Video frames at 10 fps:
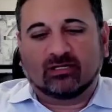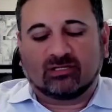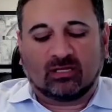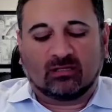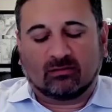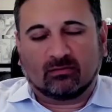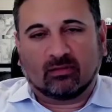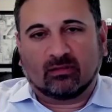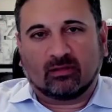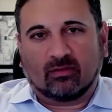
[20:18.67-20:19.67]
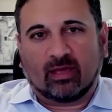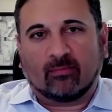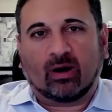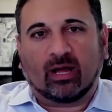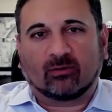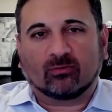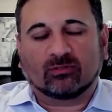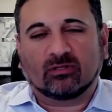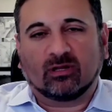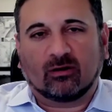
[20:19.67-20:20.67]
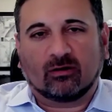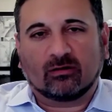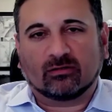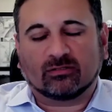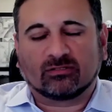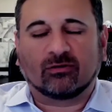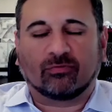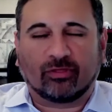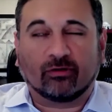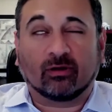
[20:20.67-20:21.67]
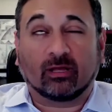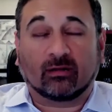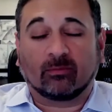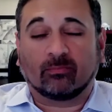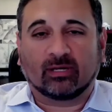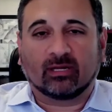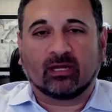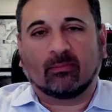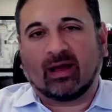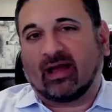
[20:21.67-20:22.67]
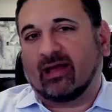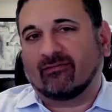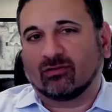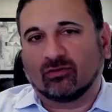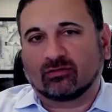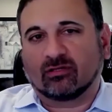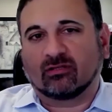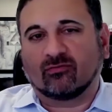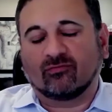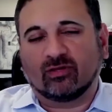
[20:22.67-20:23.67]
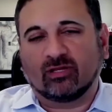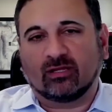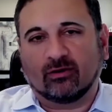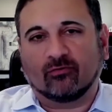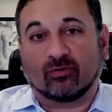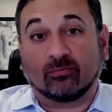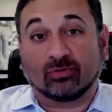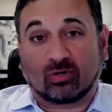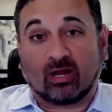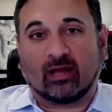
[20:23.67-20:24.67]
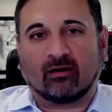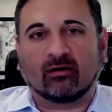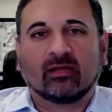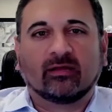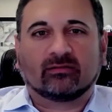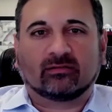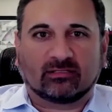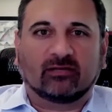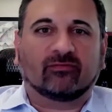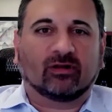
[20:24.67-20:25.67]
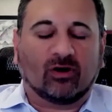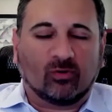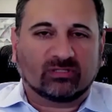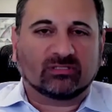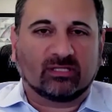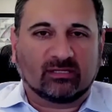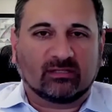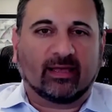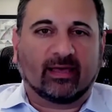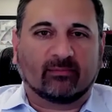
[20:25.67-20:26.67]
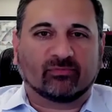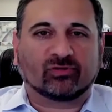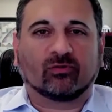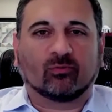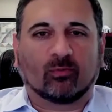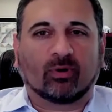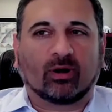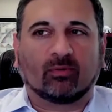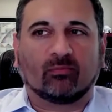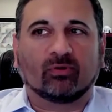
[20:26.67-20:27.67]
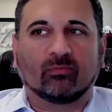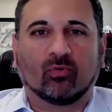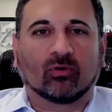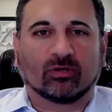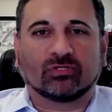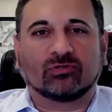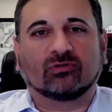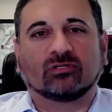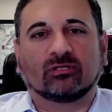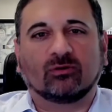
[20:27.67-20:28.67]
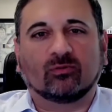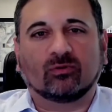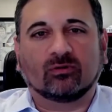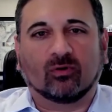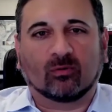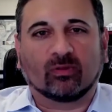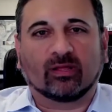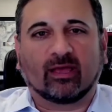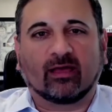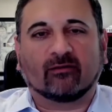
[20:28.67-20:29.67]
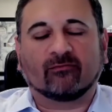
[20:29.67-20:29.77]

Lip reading: and that mic would still theoretically pick it up. I haven't looked at the video from trial to see if it always did that. I'm sure there were probably more issues than you would normally have.